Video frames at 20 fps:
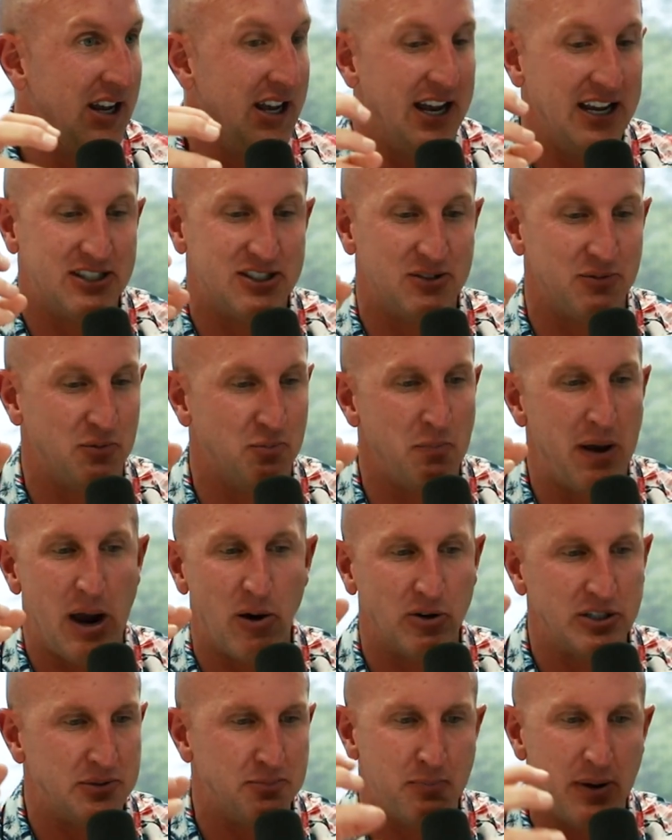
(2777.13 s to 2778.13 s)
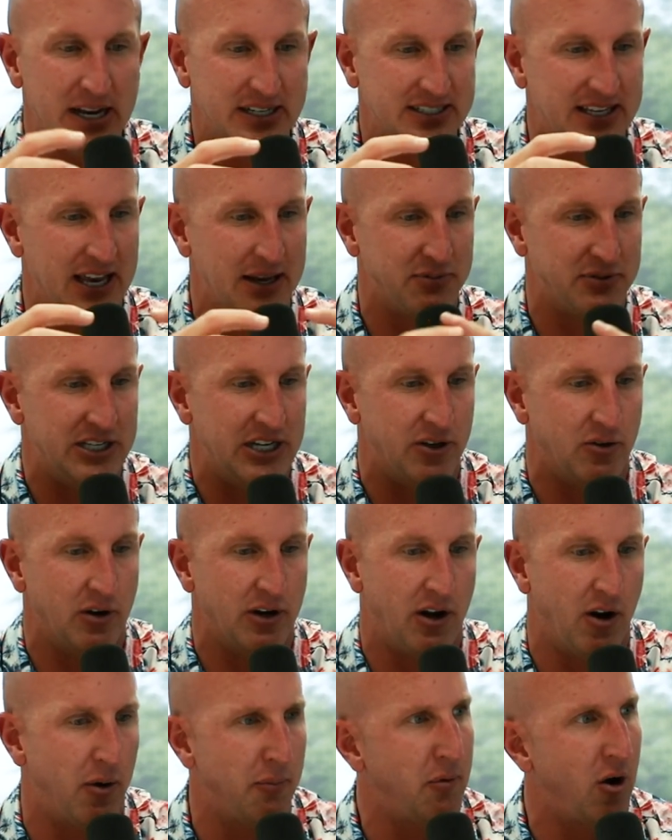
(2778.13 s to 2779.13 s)
It's Maui's best kept secret.
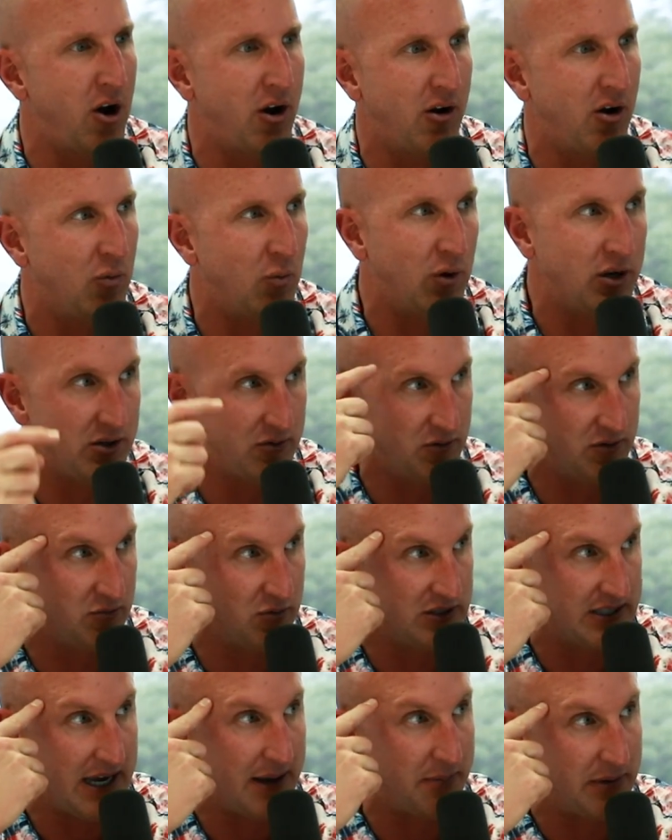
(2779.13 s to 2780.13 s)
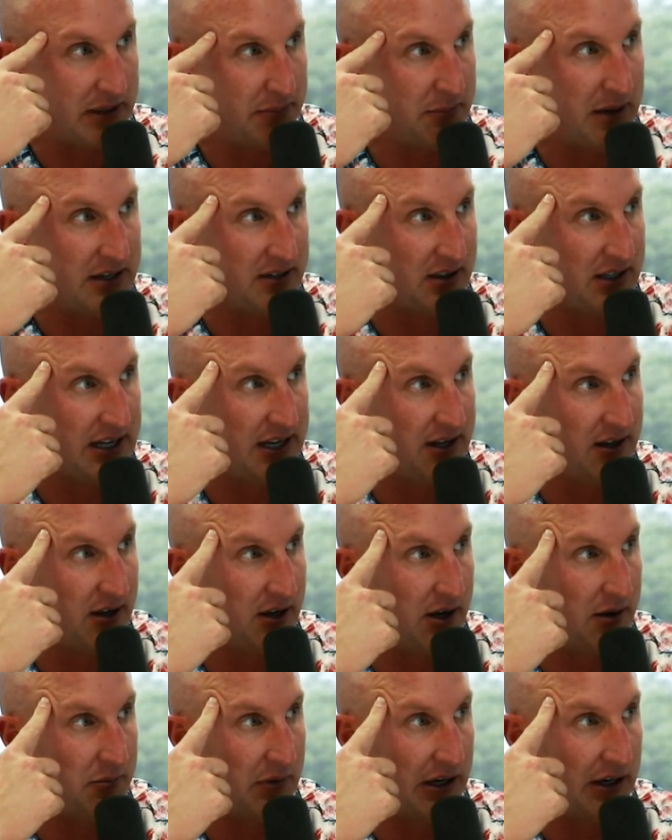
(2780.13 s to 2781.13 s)
Now, what's happening mentally?
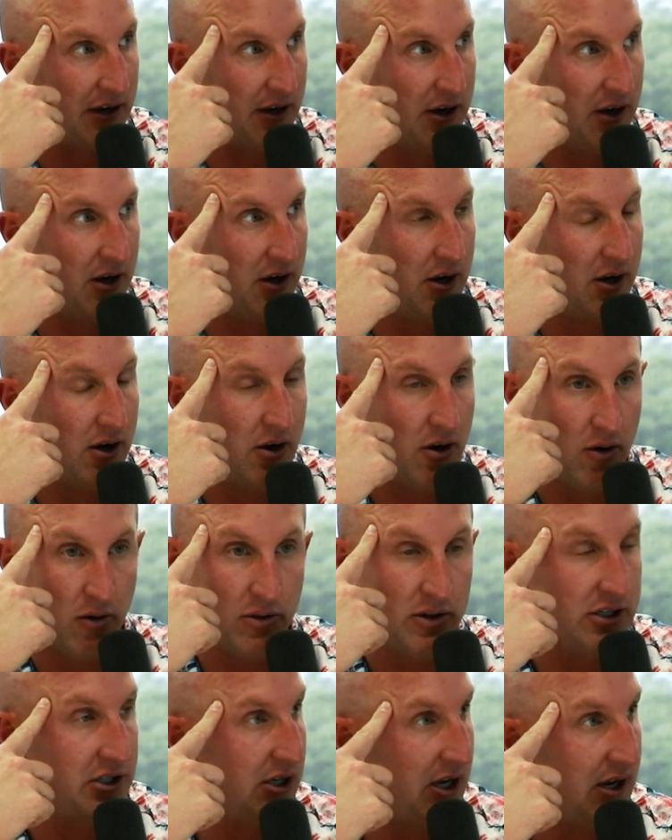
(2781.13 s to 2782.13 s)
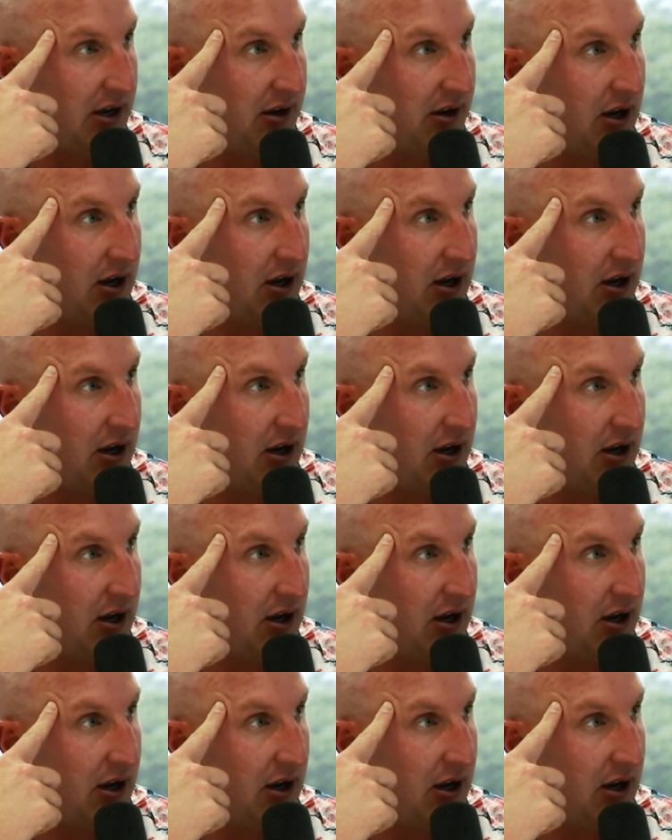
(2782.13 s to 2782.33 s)
I'm like, holy shit.